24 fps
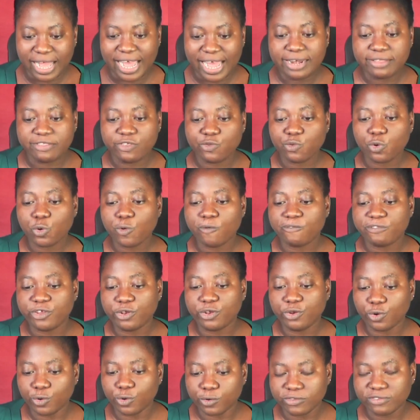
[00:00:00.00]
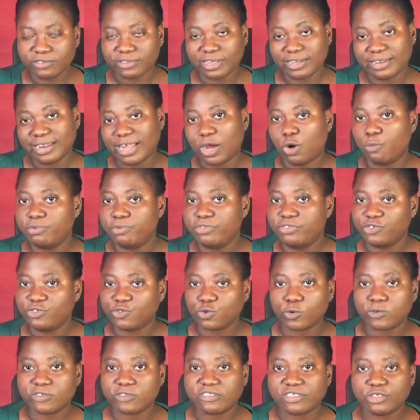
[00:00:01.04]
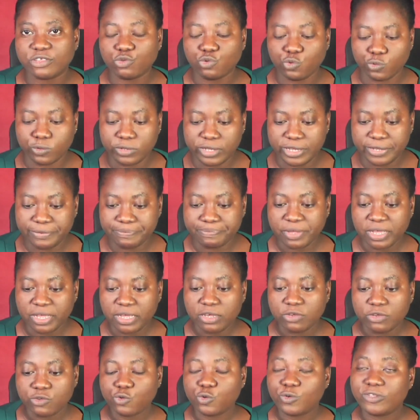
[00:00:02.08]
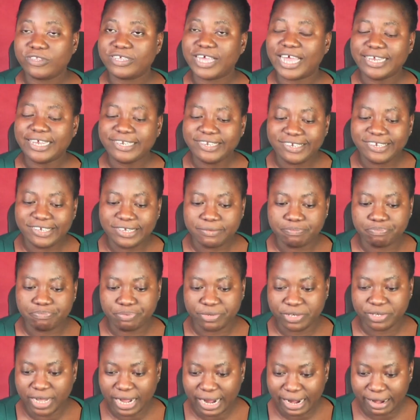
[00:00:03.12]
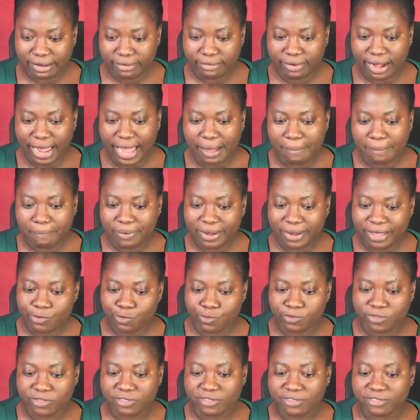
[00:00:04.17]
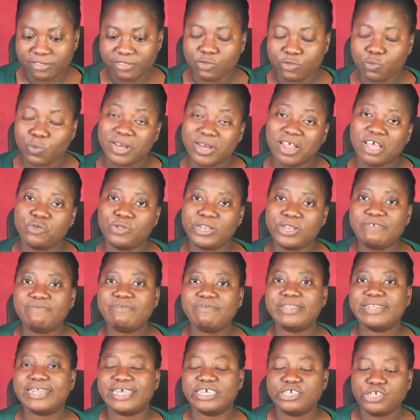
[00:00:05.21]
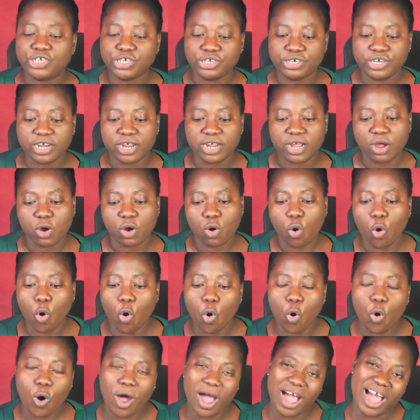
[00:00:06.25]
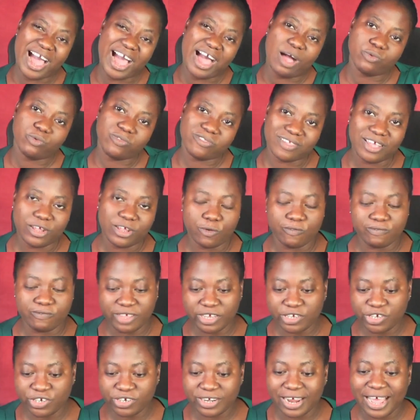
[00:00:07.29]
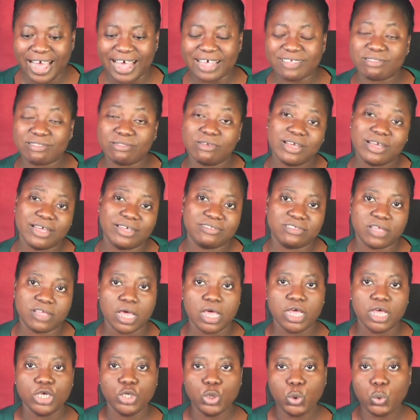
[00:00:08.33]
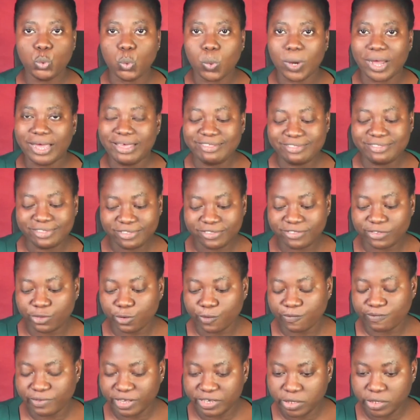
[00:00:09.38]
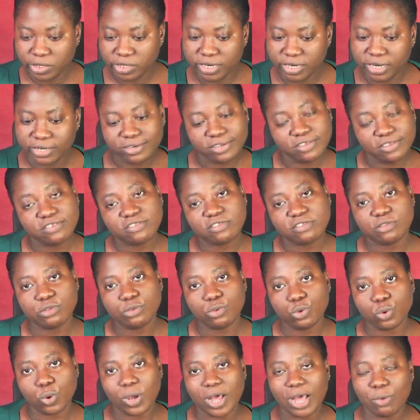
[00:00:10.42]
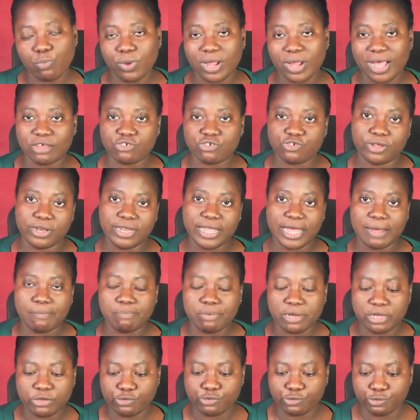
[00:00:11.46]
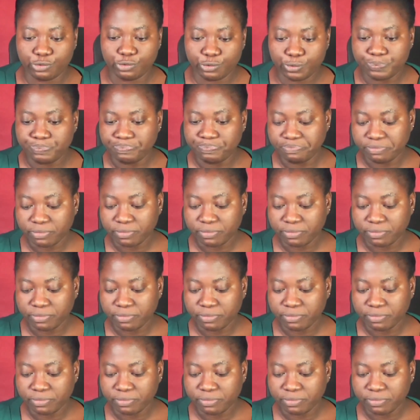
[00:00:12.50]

And it is one of the laws that we're discussing today. So the NDPR applies to citizens whether you live in Nigeria or outside of Nigeria, as long as you are a citizen of Nigeria. This law will actually apply to you.